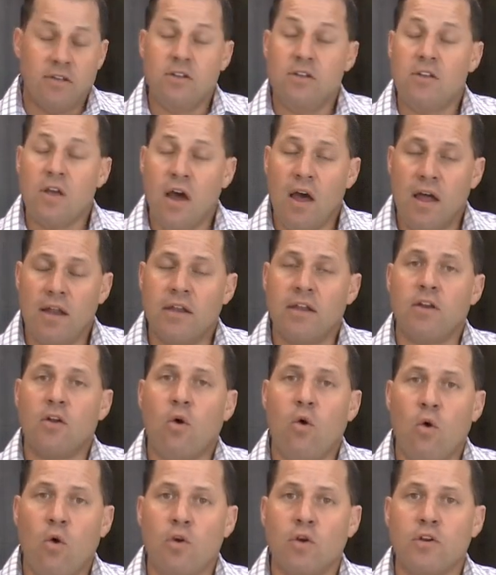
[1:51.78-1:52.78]
done in
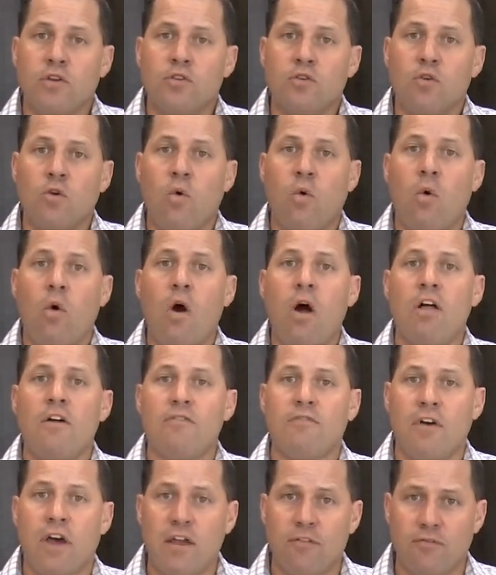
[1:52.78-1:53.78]
order to
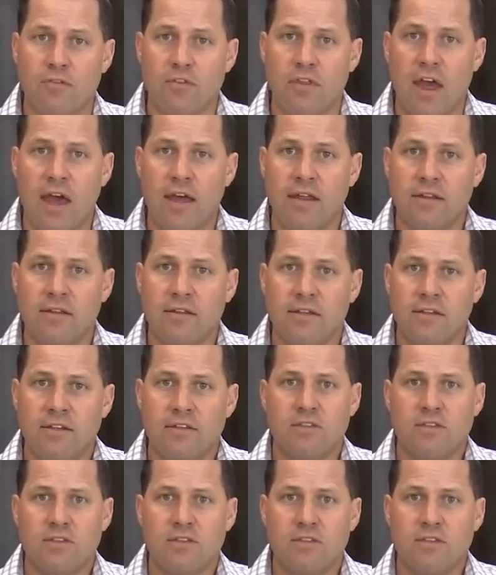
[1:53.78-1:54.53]
qualify for that.